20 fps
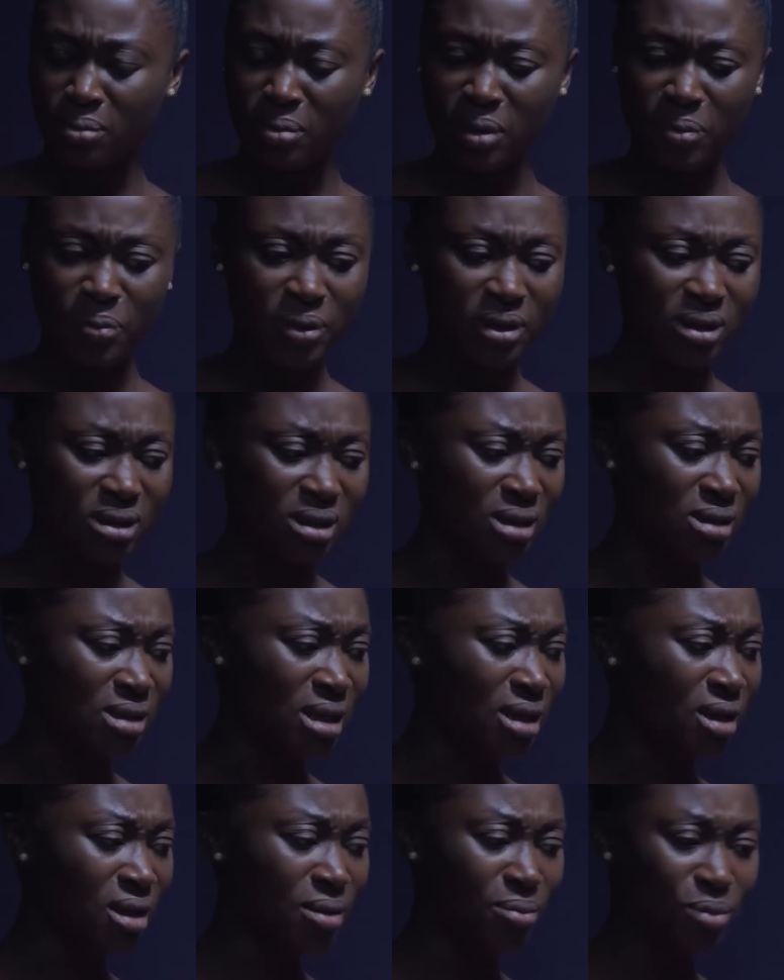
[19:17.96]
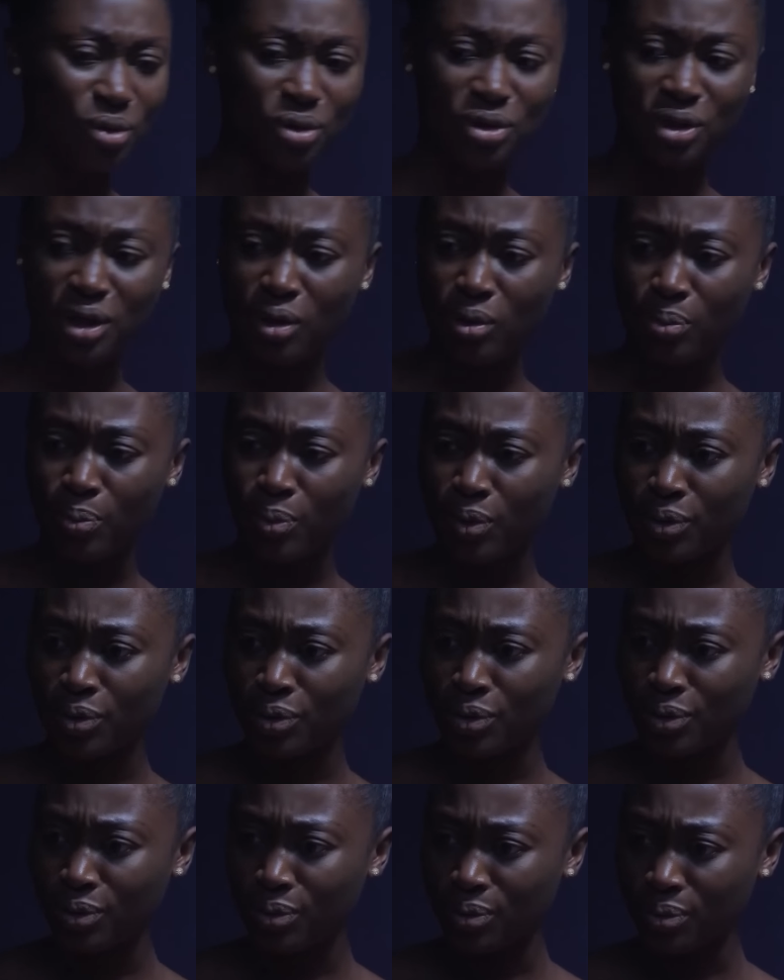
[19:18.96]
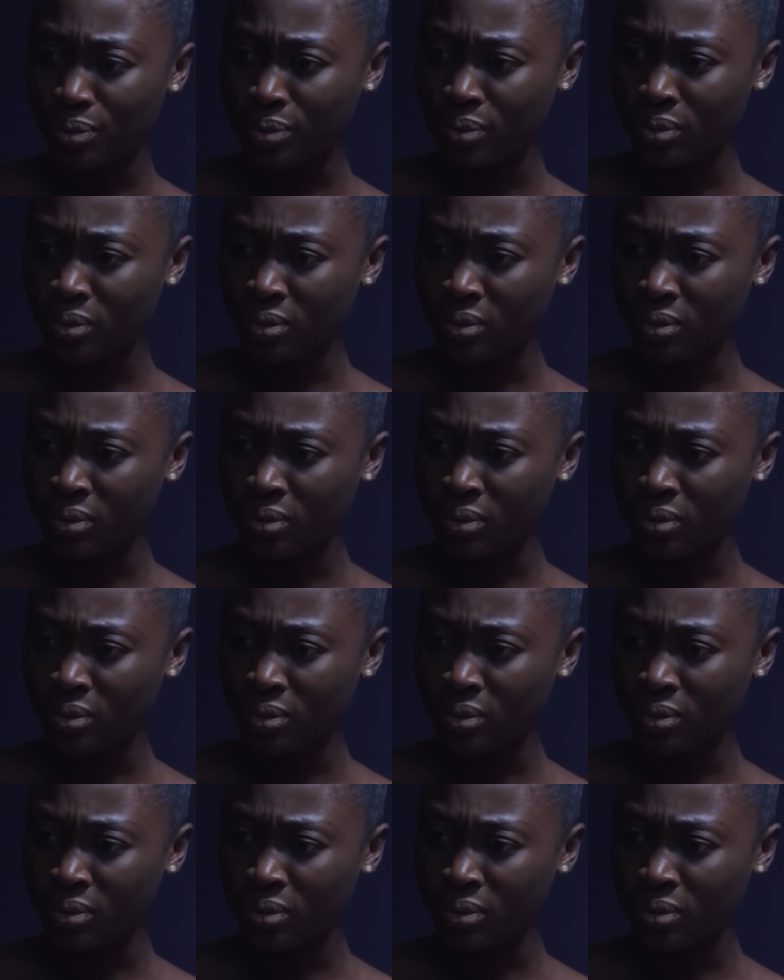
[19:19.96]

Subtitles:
But princess, I came to check up on you.